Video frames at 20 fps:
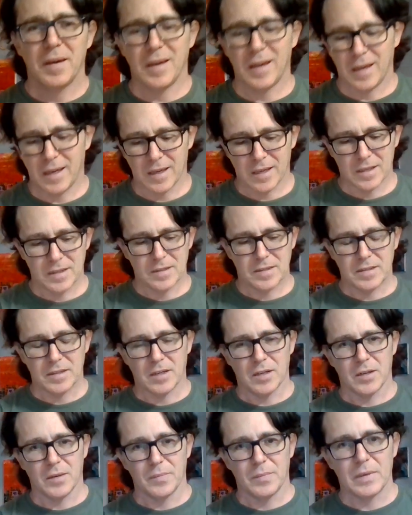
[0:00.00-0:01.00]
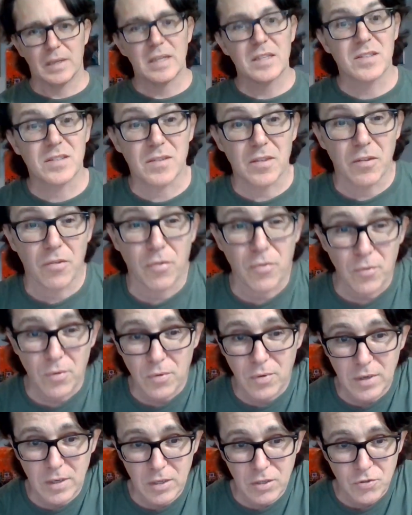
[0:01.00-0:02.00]
And it's the
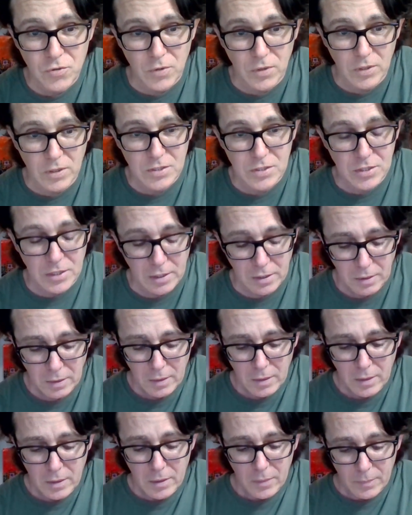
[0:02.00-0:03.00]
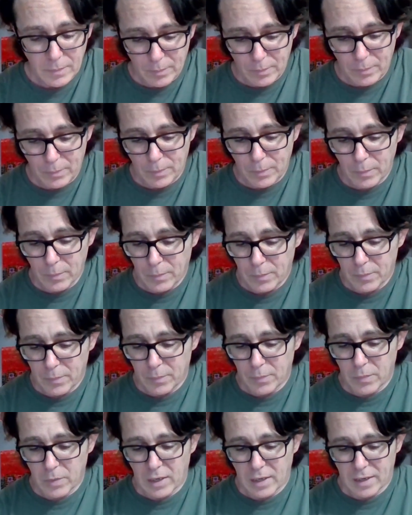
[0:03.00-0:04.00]
third in a trilogy.
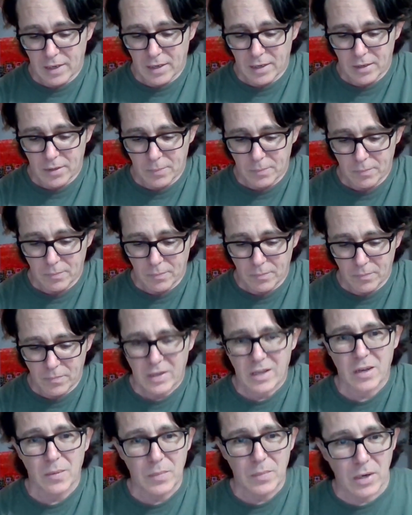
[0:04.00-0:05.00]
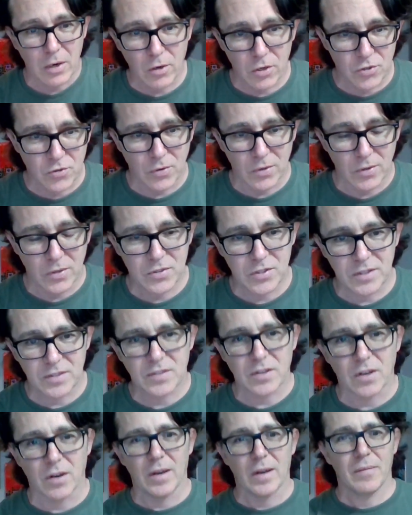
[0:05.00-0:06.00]
The Chimera trilogy.
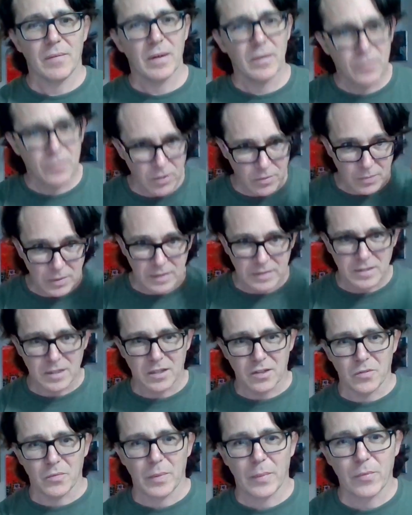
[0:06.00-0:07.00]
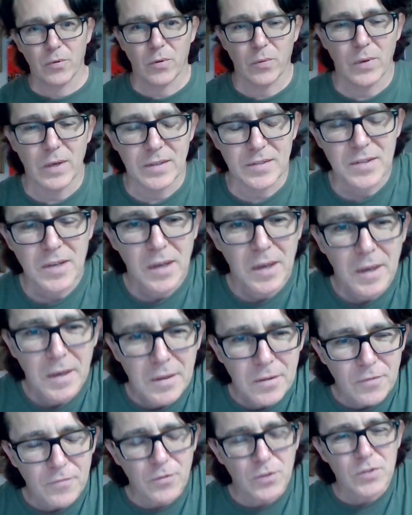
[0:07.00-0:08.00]
Sorry, it took me a second to remember what it was.
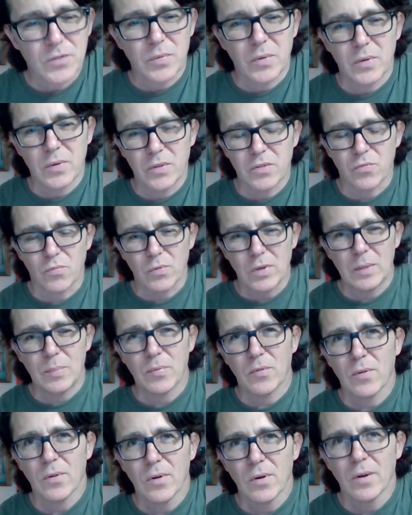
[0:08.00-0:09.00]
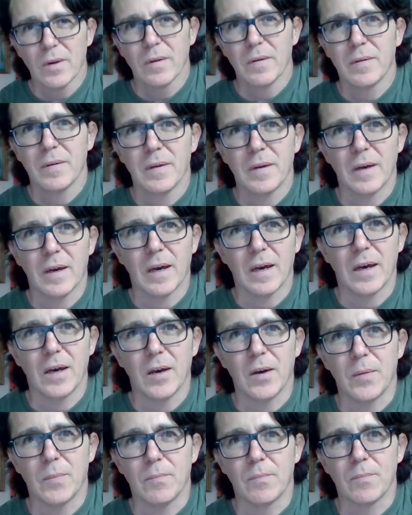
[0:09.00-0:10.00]
The first one was Reaper.
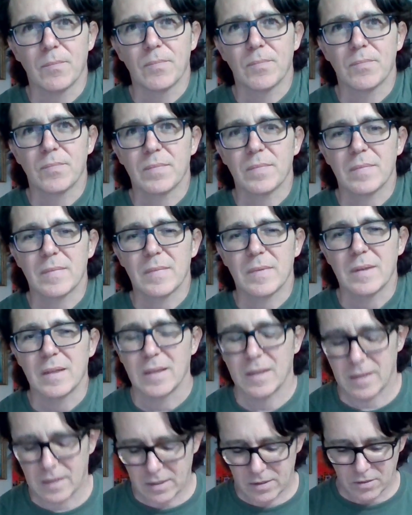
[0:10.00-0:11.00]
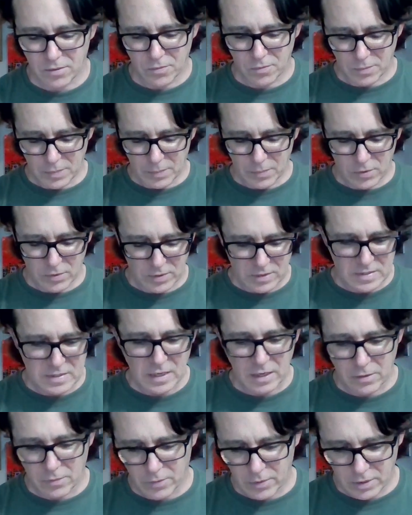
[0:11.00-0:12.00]
And I don't remember the
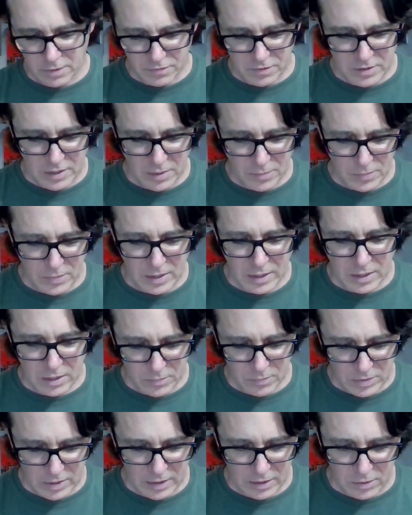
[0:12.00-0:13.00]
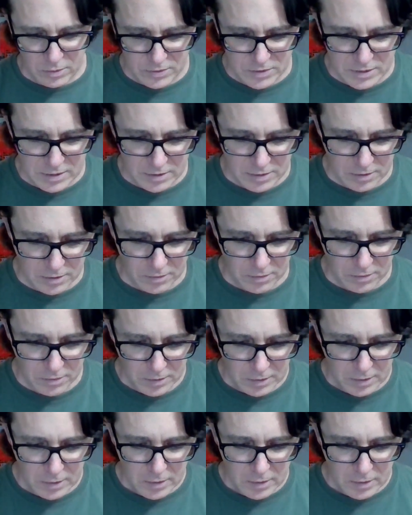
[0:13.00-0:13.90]
second one off the top of my head, but I know it's in here.